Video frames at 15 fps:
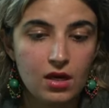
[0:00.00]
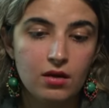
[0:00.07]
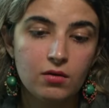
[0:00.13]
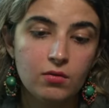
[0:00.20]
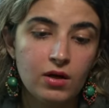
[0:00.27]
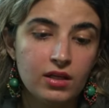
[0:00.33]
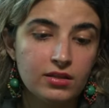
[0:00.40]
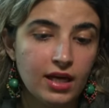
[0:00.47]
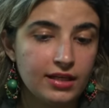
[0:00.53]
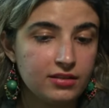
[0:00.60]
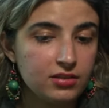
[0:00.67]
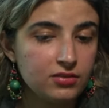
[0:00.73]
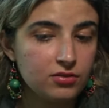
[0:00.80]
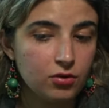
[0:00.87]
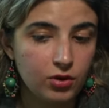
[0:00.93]
Well, knight
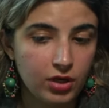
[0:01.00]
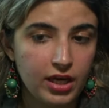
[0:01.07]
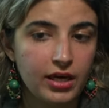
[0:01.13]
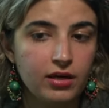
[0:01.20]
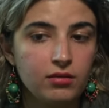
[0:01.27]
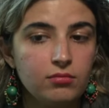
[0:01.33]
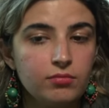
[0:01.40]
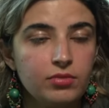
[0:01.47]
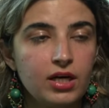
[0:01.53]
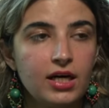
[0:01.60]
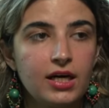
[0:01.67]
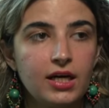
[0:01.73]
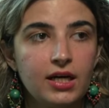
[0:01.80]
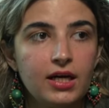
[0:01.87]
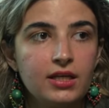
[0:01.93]
is okay,
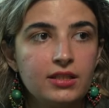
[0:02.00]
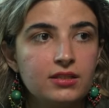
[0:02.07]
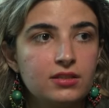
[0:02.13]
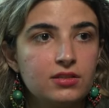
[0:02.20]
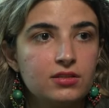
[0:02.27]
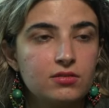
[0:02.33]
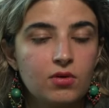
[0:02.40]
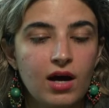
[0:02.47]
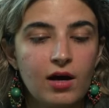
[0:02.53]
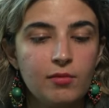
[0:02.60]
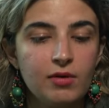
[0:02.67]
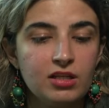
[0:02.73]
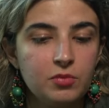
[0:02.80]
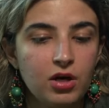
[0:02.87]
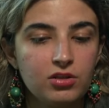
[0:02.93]
but how
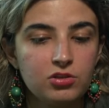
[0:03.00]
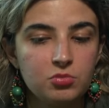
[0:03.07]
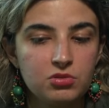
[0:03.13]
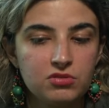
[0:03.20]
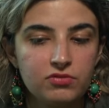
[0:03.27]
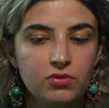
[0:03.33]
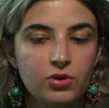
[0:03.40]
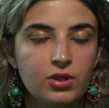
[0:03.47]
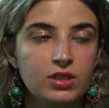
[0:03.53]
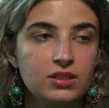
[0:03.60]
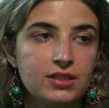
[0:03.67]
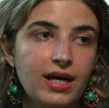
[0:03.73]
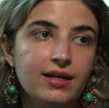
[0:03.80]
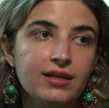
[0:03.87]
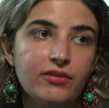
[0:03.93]
about pawn to b4? Because
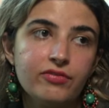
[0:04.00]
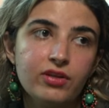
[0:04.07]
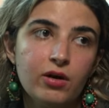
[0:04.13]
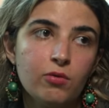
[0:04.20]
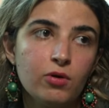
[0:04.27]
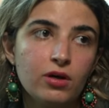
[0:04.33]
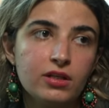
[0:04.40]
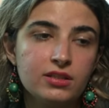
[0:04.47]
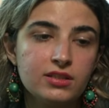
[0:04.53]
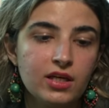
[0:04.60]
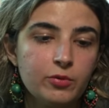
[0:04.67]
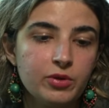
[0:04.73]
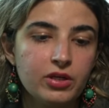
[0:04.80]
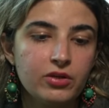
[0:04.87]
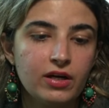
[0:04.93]
that if that works, that
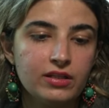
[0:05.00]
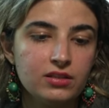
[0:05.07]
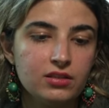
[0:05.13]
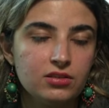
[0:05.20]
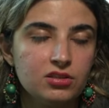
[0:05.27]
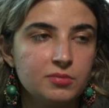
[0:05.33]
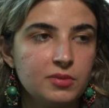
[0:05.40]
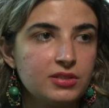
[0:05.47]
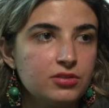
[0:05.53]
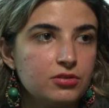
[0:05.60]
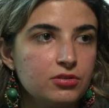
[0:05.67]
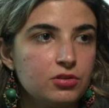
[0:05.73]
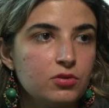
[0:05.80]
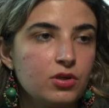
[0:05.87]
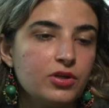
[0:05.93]
would be great intermezzo.
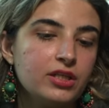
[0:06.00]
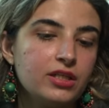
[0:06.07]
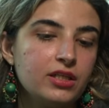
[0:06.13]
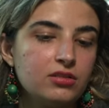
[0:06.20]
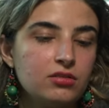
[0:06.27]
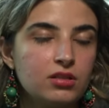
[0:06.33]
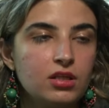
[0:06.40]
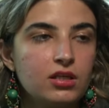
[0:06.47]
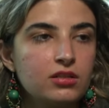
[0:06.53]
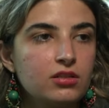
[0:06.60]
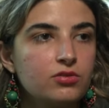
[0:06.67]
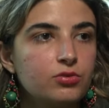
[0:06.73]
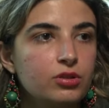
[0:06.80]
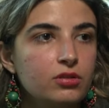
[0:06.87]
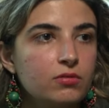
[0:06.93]
You already get to kick the
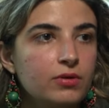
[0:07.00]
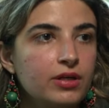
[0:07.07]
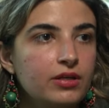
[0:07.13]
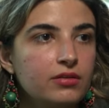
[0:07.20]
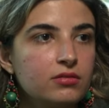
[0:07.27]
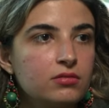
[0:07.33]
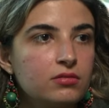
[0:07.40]
queen away.